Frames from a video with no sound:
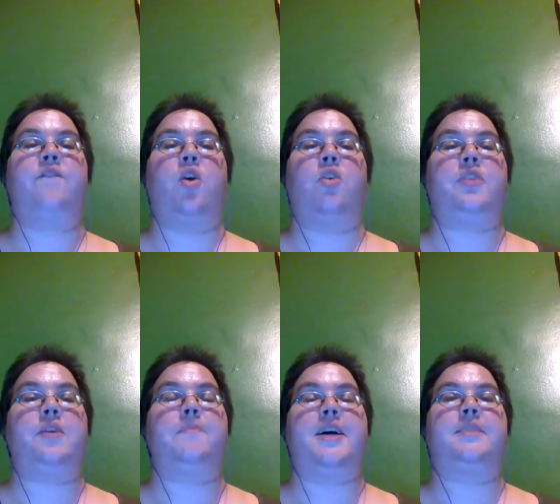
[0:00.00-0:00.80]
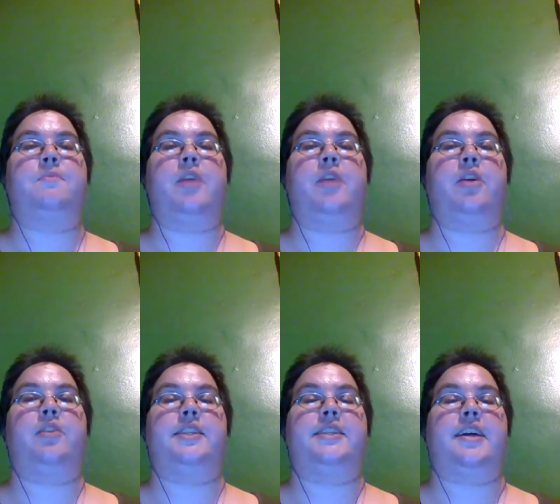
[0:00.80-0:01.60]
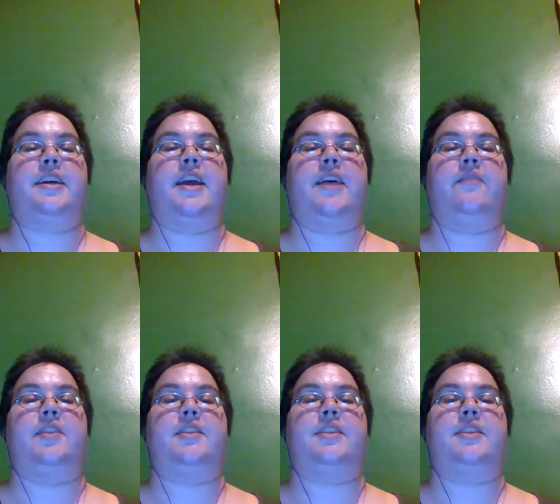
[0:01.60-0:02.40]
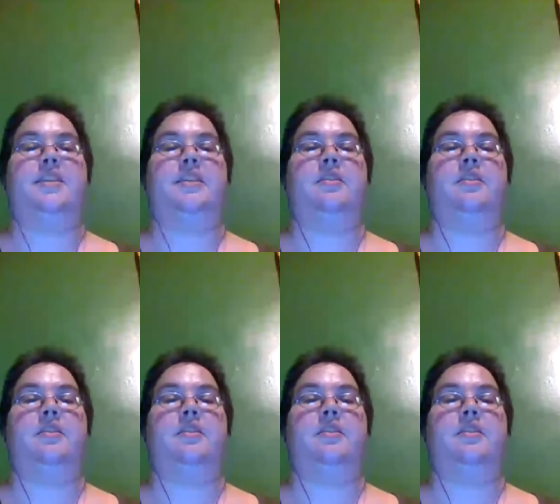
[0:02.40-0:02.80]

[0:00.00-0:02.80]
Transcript: far the best player in the second half of the season.